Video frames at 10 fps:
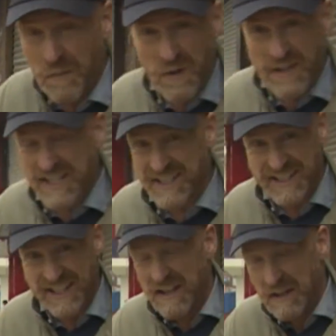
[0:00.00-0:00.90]

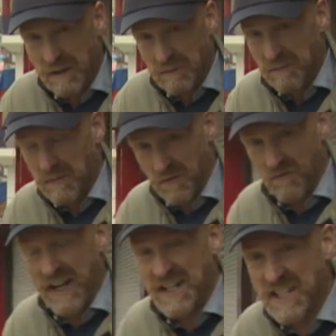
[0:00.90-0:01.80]
Protests
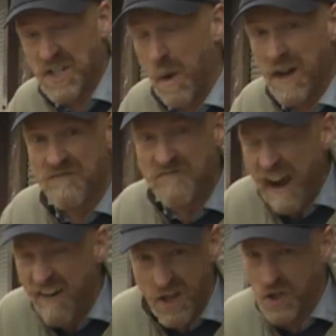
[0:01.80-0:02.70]
really citywide and
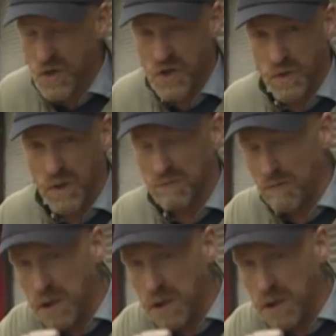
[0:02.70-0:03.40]
very unusual